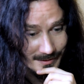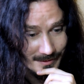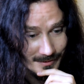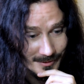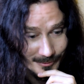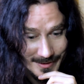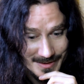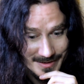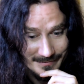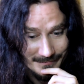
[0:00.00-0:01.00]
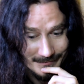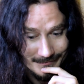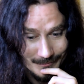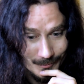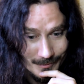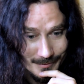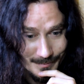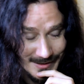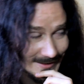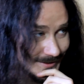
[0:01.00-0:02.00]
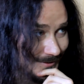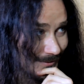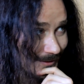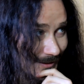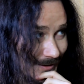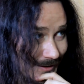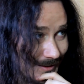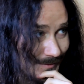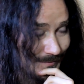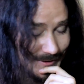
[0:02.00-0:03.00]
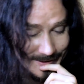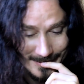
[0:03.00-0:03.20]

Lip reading: aggressive or militant. But